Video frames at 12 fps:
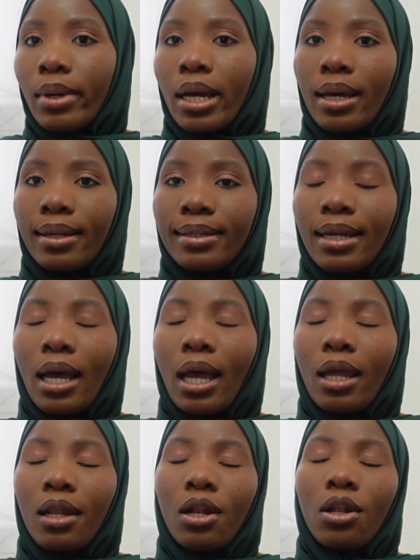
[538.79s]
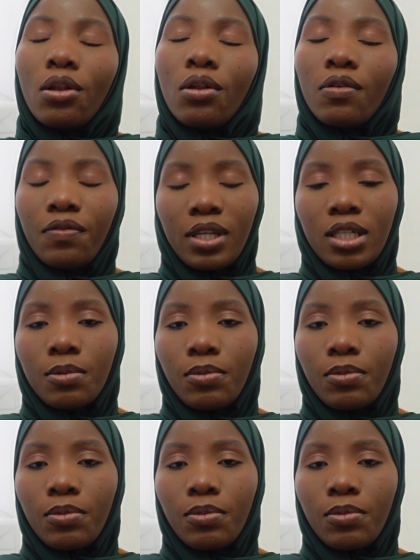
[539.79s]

and I love it.